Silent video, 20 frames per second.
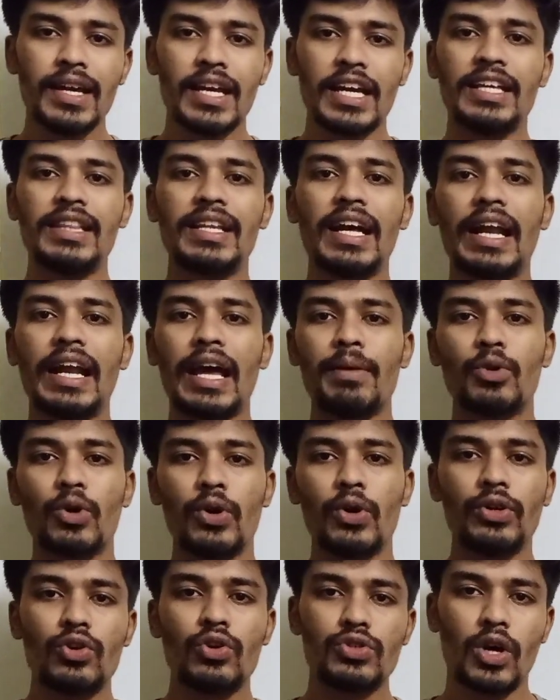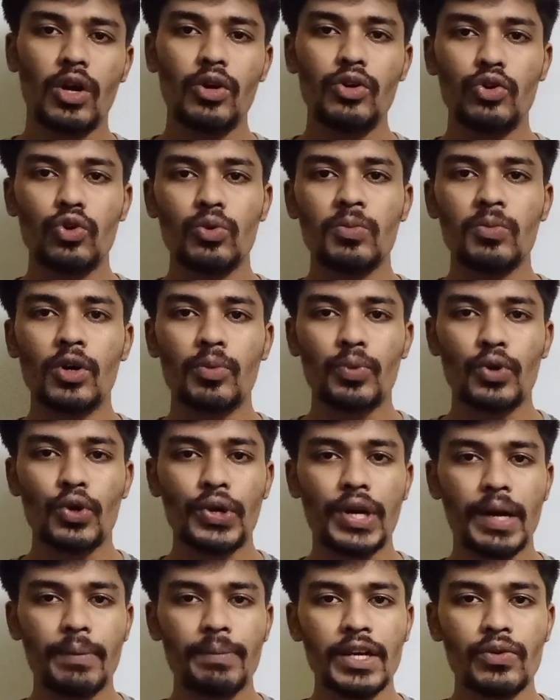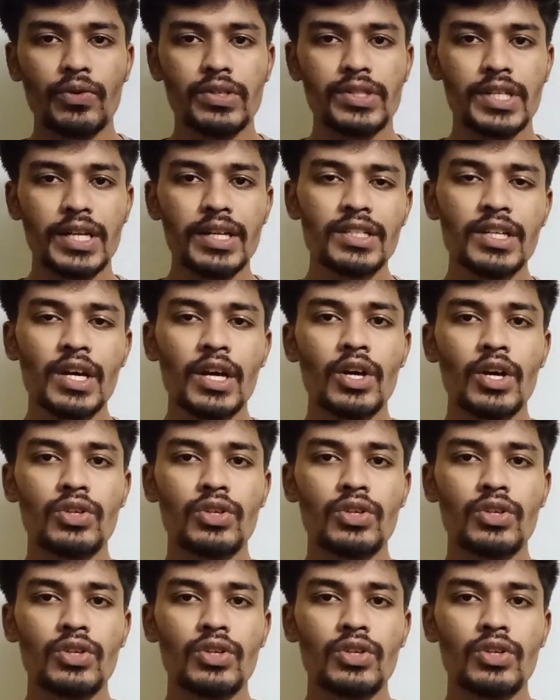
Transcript: In that I am going to solve two more programming questions.